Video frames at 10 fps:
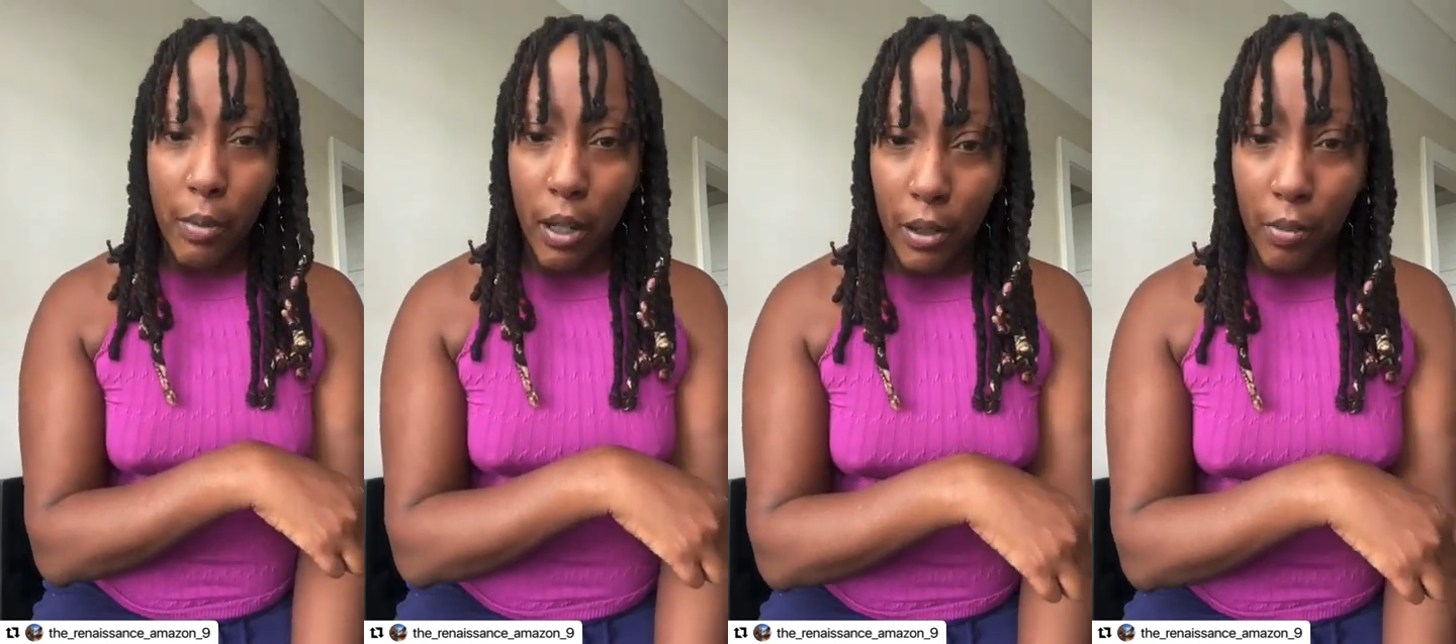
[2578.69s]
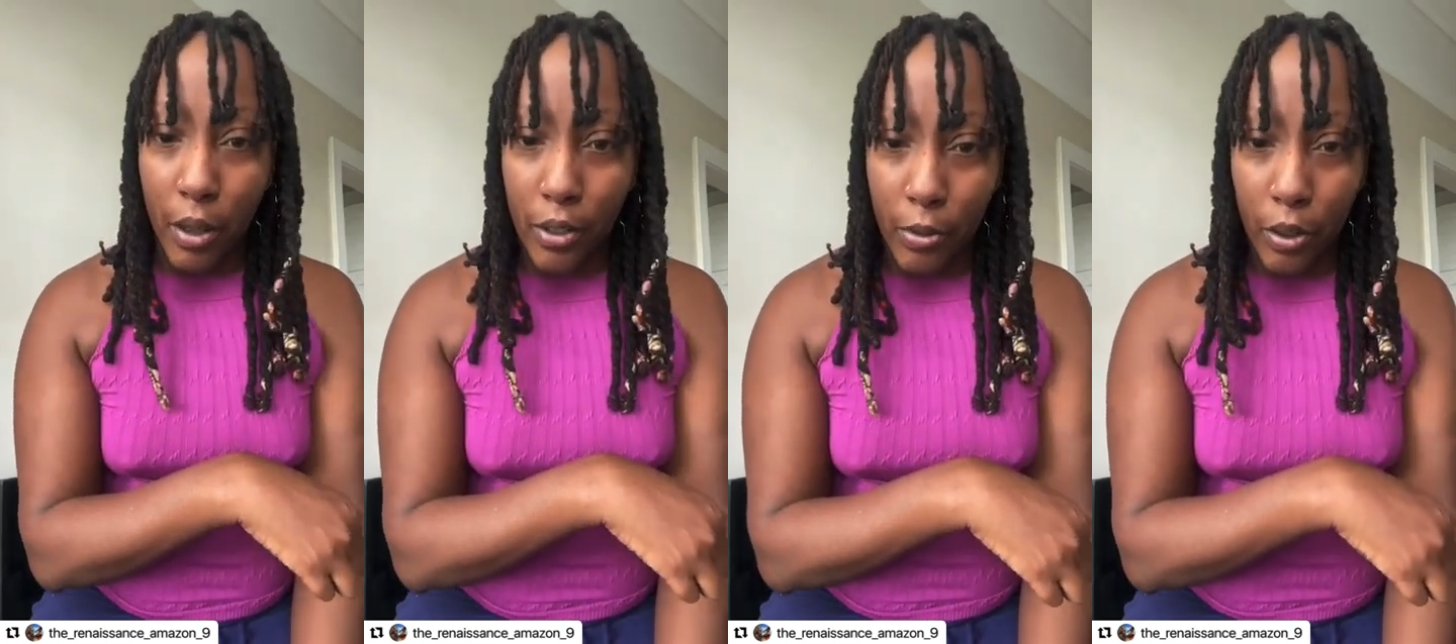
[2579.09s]
of Maryland
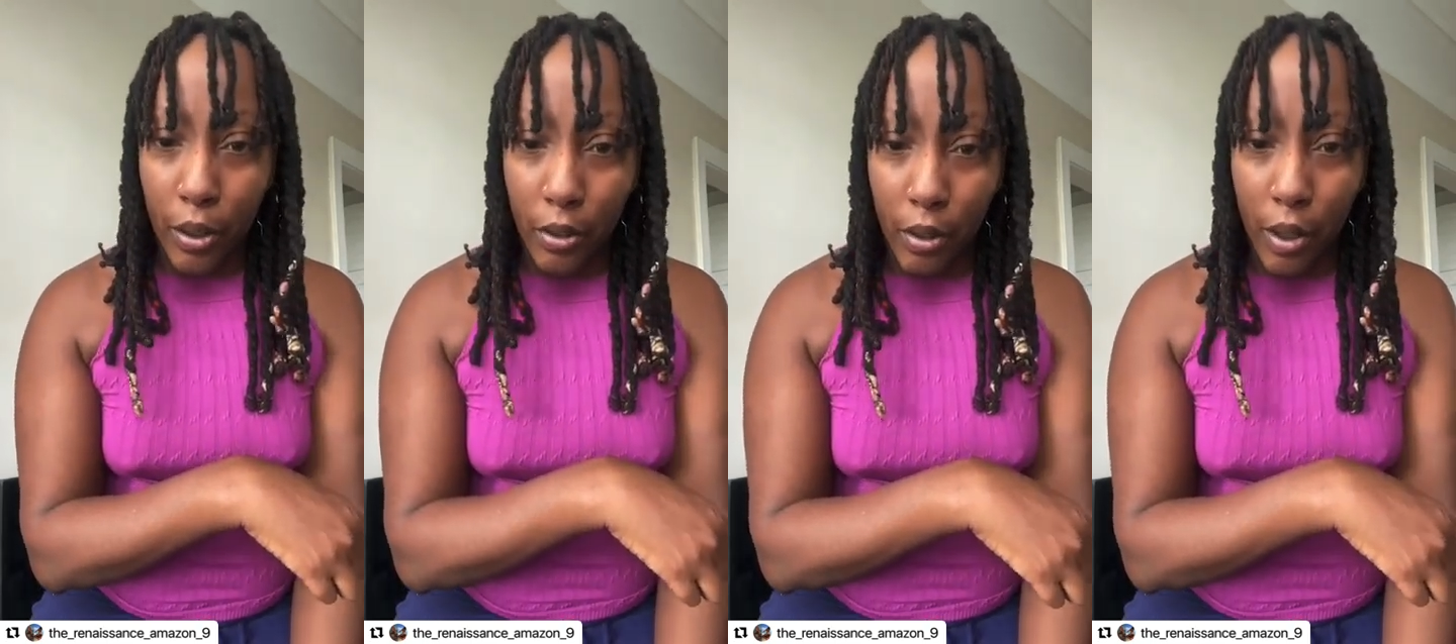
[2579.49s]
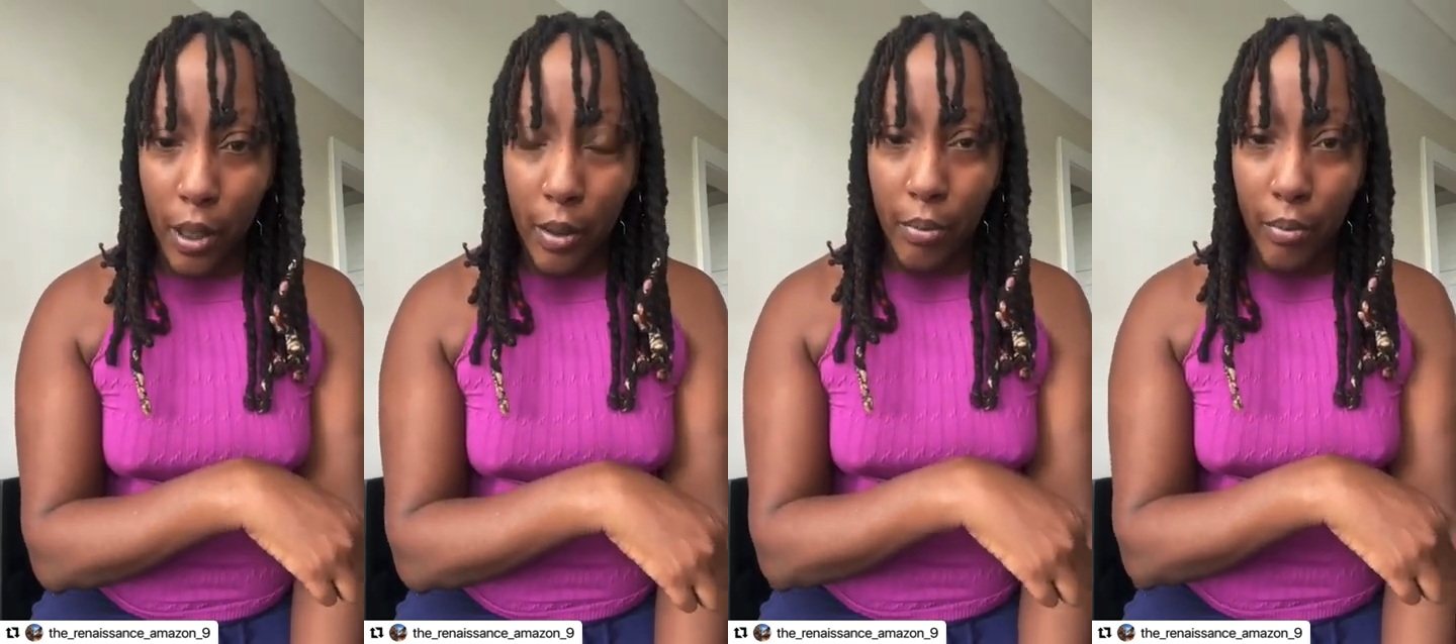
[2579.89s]
Baltimore
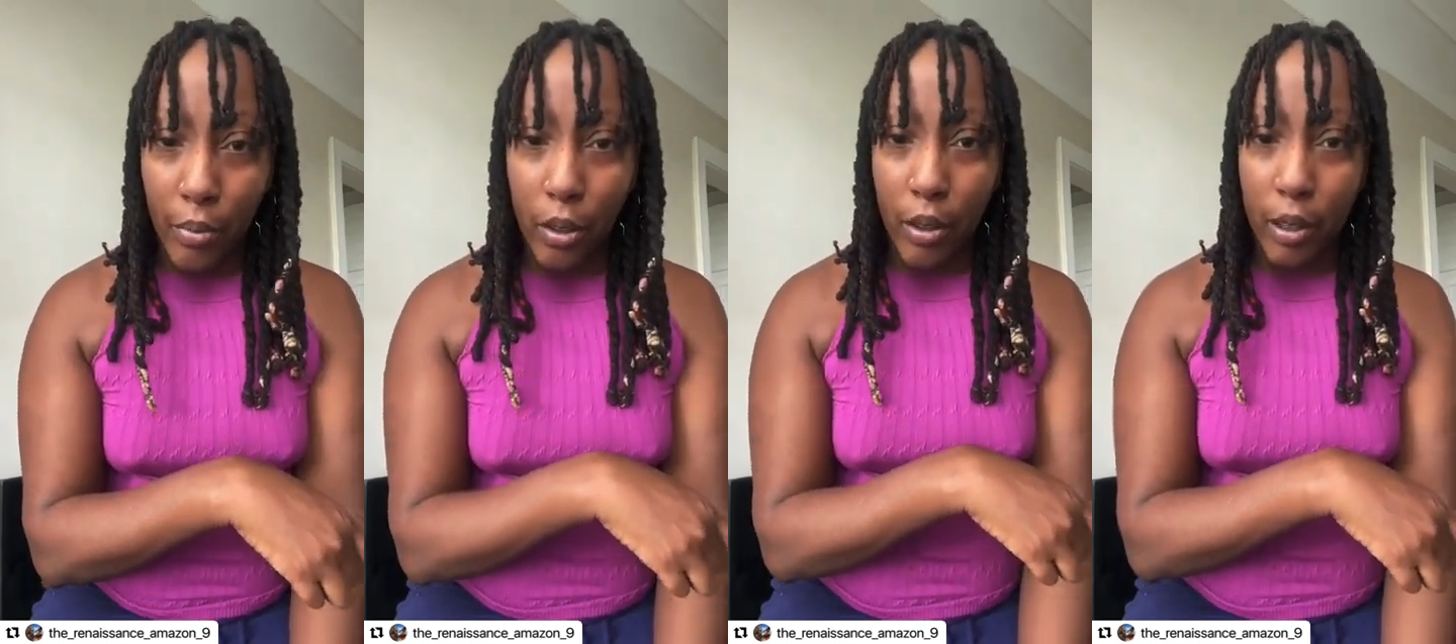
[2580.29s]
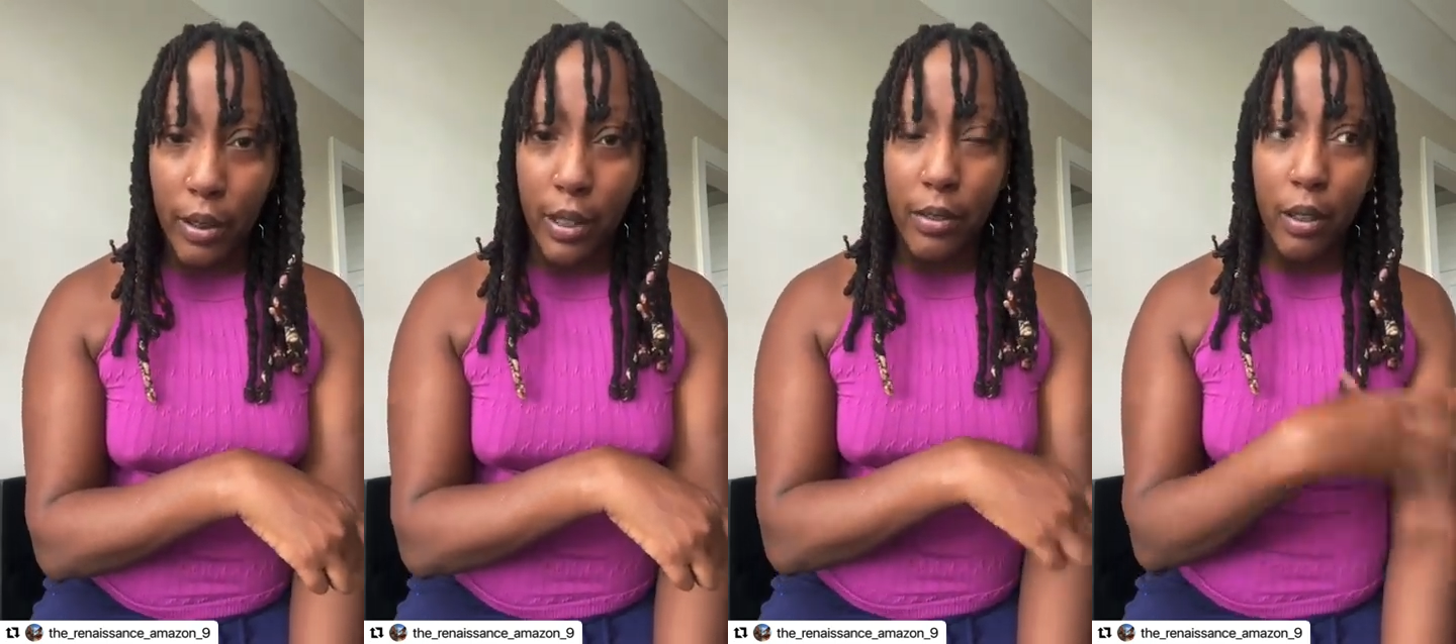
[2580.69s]
on a
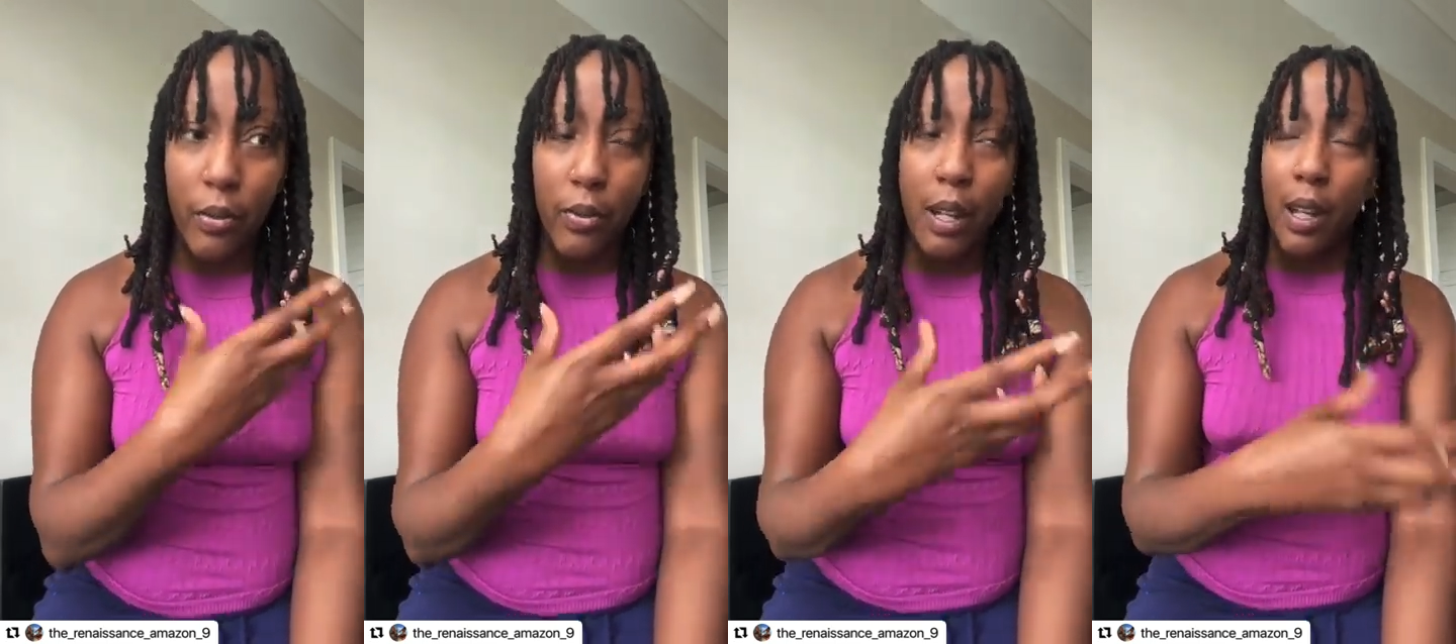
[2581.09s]
list